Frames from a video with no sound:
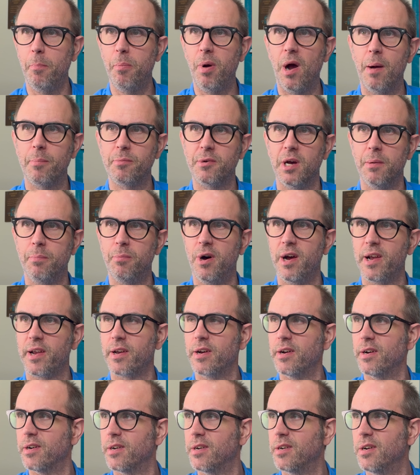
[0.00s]
popped up like
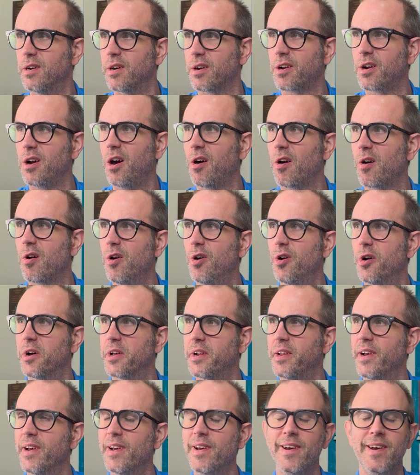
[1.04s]
a car
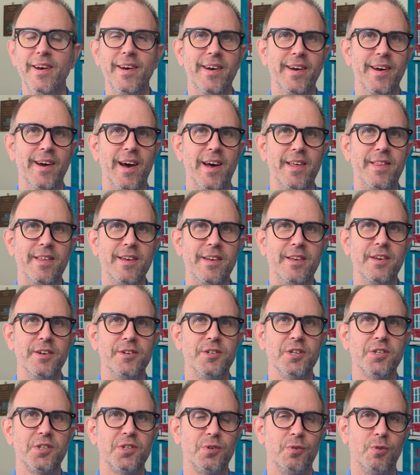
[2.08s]
hood, I think you
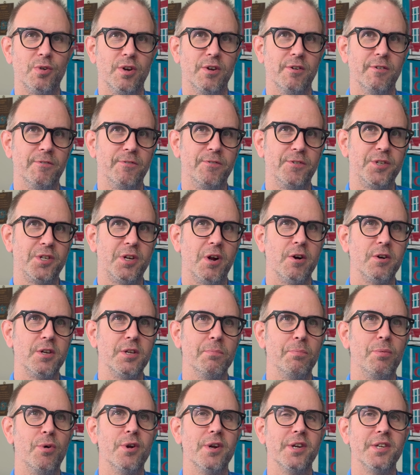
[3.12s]
just sort of start to
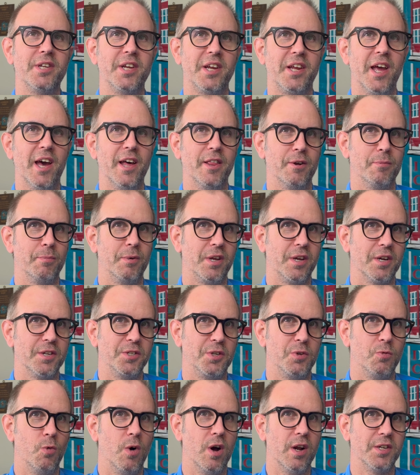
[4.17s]
put it together because
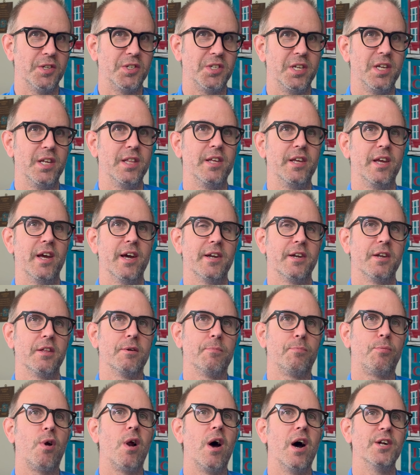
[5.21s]
you want to see the end of the
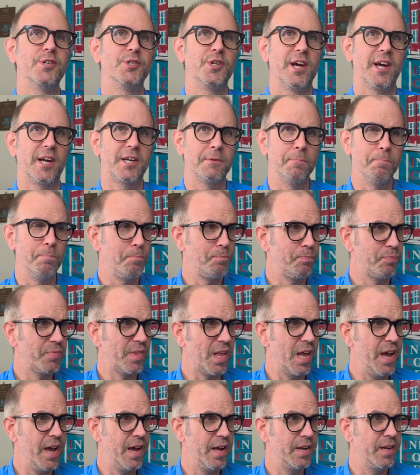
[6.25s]
project.
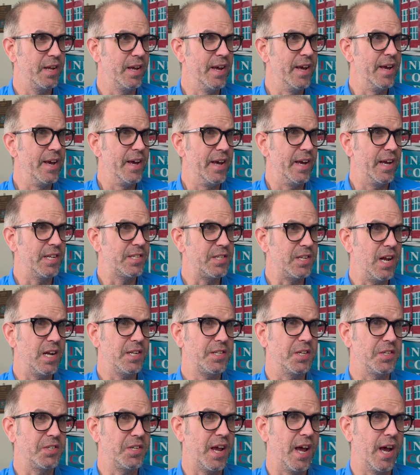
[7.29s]
And it's not
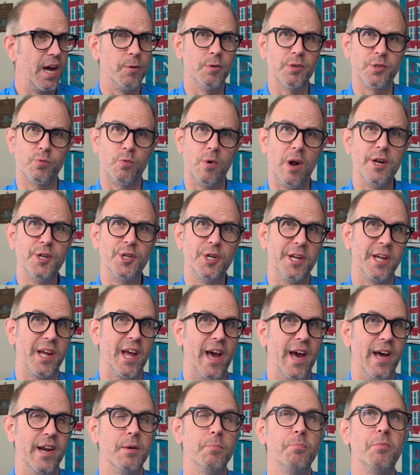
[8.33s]
to say I was rushing
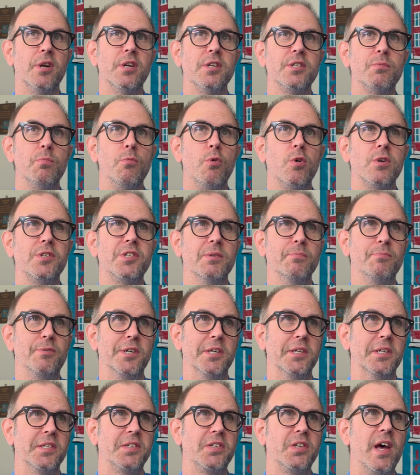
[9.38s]
at it, but it's more
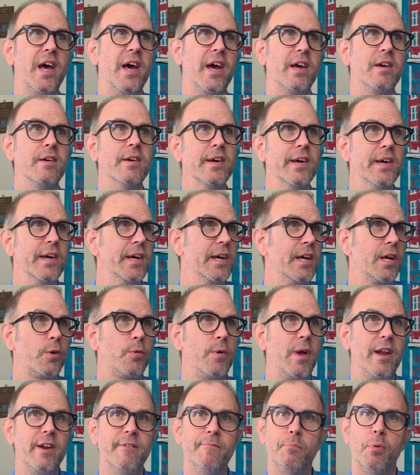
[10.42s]
simply to say
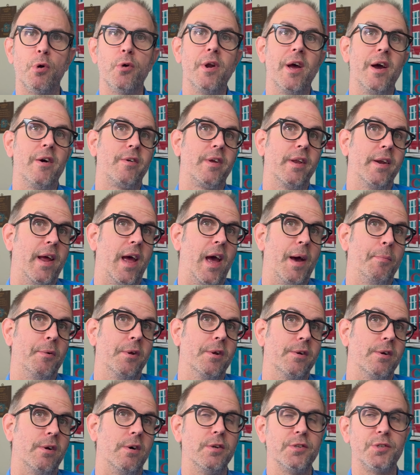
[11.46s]
creative burnout can happen
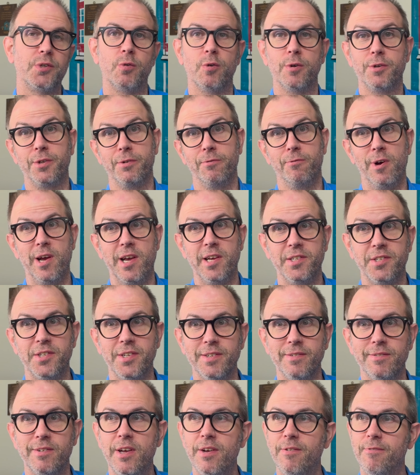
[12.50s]
in all sorts of ways,
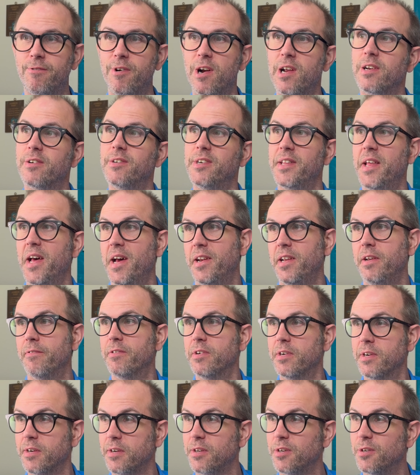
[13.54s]
and frankly that
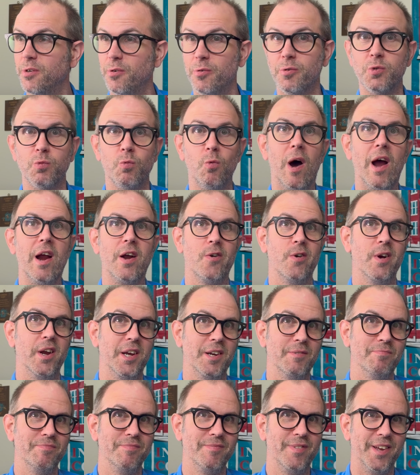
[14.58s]
even includes
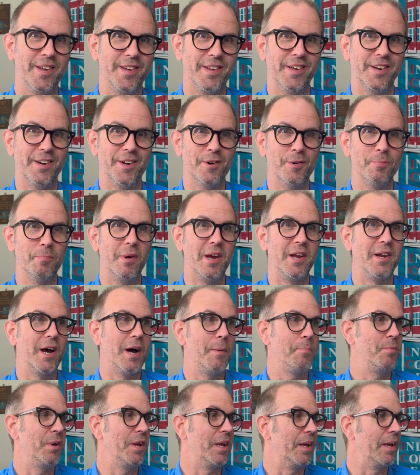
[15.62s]
wiring. You know, it may
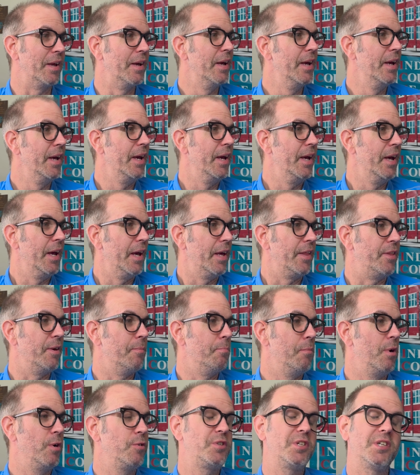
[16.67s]
not be the
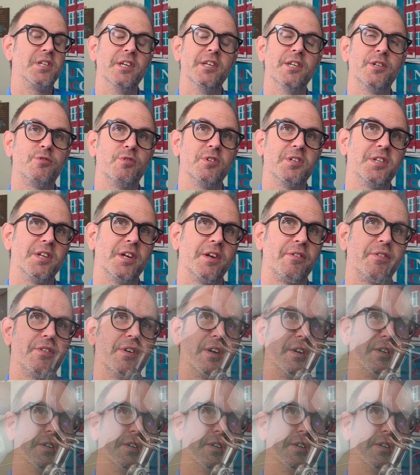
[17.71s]
most interesting thing